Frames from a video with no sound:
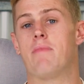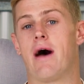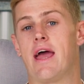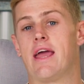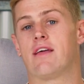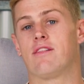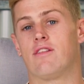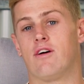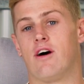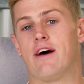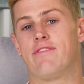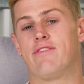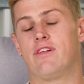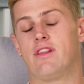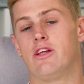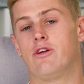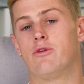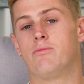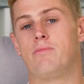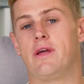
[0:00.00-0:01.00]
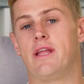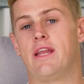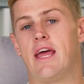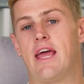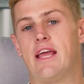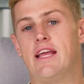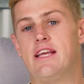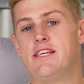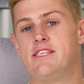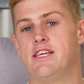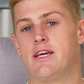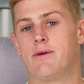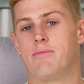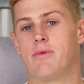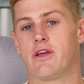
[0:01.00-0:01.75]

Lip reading: make life a little bit easier,